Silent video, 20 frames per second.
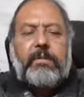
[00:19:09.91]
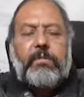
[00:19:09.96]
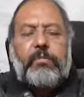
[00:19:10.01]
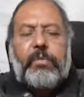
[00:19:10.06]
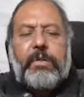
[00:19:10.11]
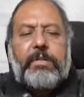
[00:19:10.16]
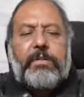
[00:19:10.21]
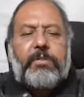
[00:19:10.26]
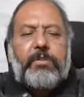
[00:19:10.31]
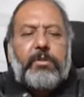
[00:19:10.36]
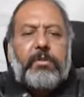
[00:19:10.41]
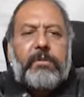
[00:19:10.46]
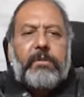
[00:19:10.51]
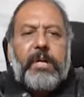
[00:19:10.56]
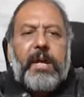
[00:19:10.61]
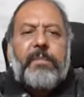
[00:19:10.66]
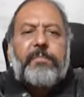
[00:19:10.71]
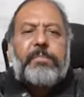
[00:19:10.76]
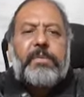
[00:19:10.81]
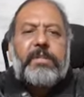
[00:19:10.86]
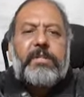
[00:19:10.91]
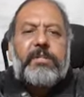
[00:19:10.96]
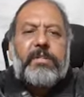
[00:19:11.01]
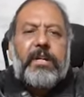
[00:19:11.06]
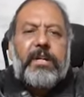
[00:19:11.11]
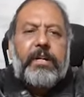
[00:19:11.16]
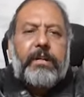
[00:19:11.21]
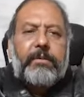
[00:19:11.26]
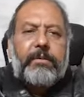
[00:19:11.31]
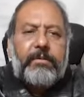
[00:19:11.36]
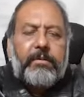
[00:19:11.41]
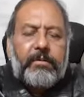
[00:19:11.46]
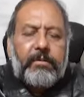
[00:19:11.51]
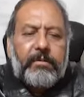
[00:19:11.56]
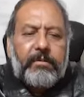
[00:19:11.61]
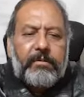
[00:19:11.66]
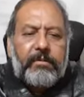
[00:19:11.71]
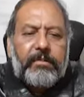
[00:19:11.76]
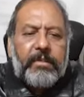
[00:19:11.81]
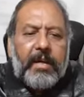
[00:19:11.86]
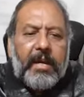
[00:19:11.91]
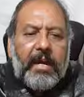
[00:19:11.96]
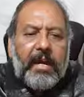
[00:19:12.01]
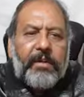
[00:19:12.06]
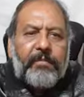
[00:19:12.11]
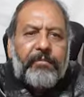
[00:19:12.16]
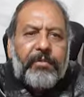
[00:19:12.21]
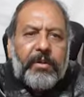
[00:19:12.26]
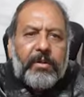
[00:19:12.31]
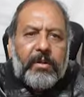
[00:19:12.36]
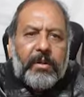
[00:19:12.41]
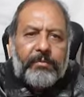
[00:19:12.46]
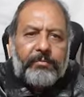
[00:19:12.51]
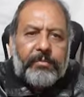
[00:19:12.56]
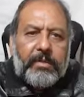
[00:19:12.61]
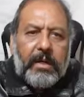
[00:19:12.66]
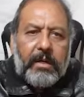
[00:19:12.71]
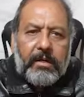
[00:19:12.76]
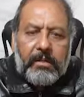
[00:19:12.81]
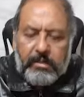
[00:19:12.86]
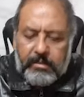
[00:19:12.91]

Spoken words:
one should appreciate the effort of the